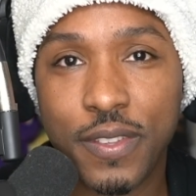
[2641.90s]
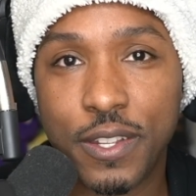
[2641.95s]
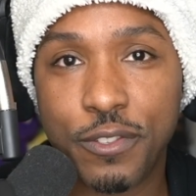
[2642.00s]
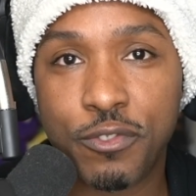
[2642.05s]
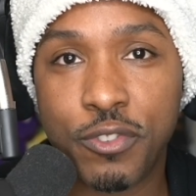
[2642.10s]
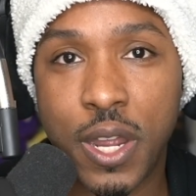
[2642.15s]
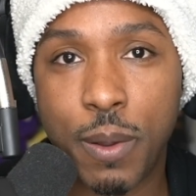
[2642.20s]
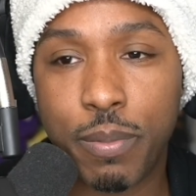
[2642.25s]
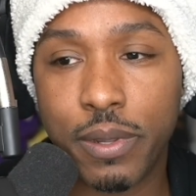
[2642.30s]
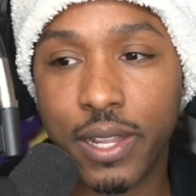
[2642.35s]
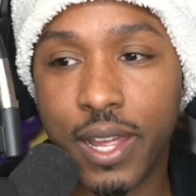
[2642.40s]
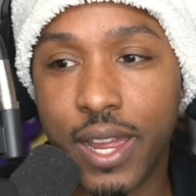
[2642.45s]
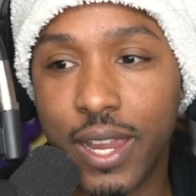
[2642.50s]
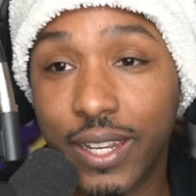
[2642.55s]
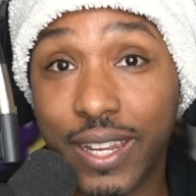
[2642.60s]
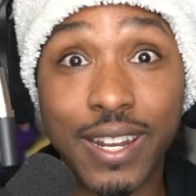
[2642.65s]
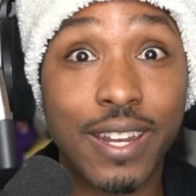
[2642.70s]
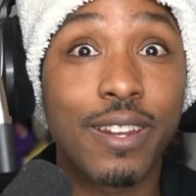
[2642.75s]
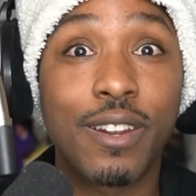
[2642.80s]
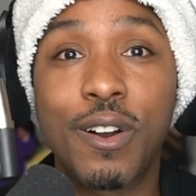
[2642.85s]
drop a
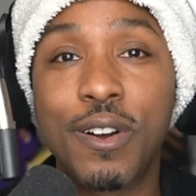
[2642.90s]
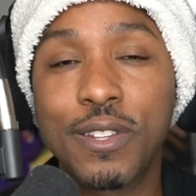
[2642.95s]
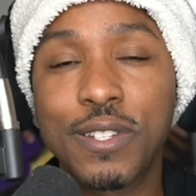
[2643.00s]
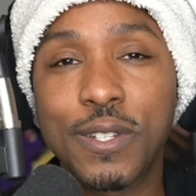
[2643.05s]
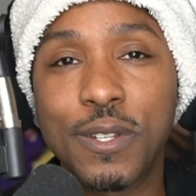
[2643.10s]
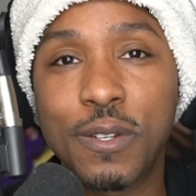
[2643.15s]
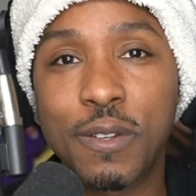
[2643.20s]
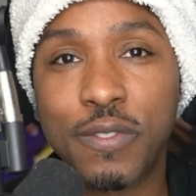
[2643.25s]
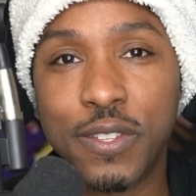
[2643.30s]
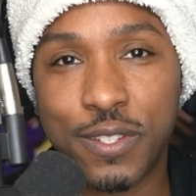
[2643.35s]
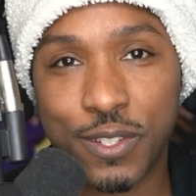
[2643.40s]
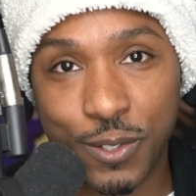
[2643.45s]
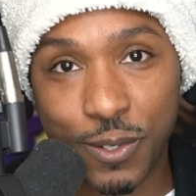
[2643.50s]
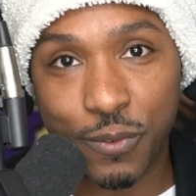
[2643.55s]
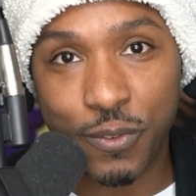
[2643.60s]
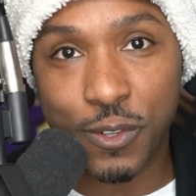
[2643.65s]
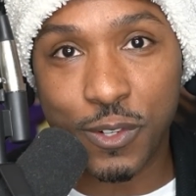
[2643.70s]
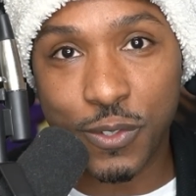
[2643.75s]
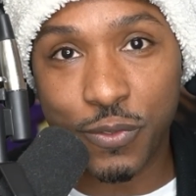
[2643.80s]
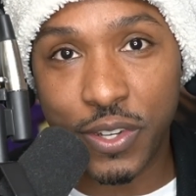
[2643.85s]
like. And then also, if this is
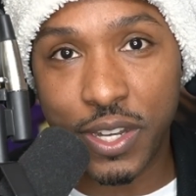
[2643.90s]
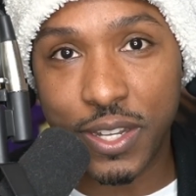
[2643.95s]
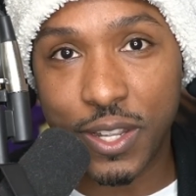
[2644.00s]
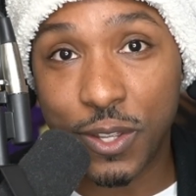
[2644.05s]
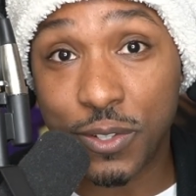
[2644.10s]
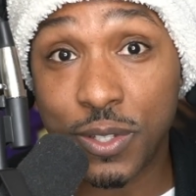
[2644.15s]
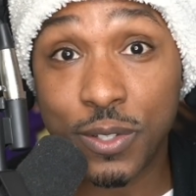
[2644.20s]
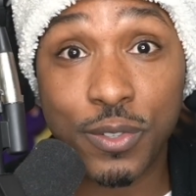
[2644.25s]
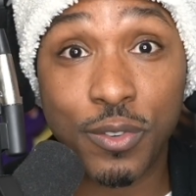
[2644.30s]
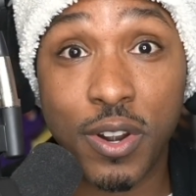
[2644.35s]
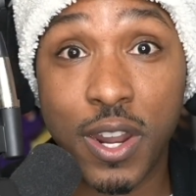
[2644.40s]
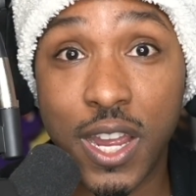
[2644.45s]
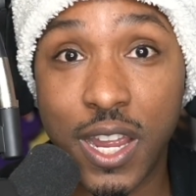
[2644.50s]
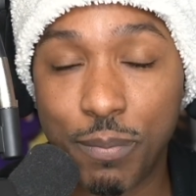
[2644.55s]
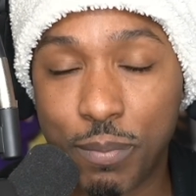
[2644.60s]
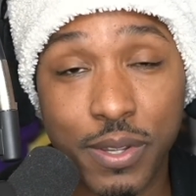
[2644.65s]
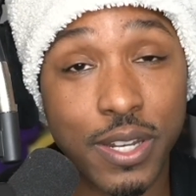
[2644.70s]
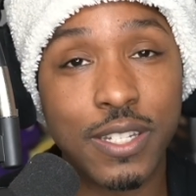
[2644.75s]
your first video, subscribe.